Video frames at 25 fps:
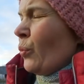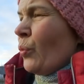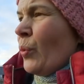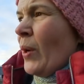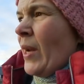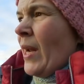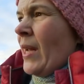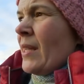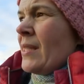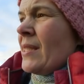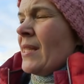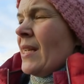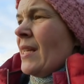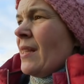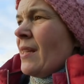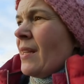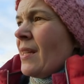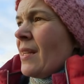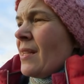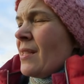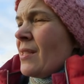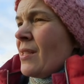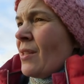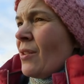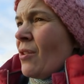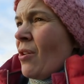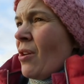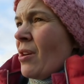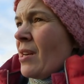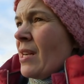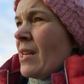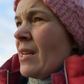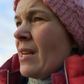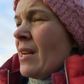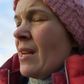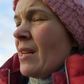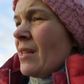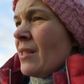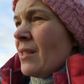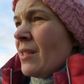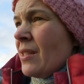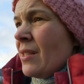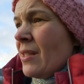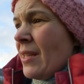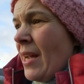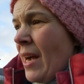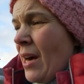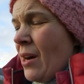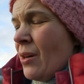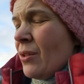When I see the kitchen garden
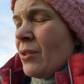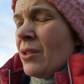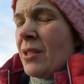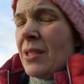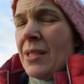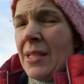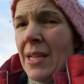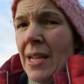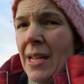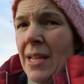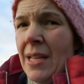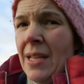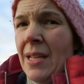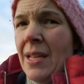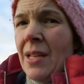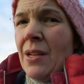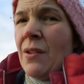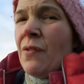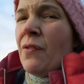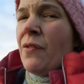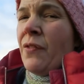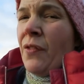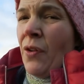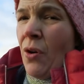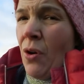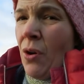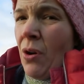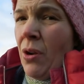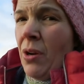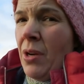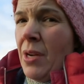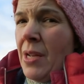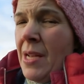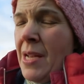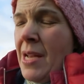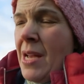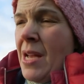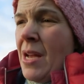now today in fall,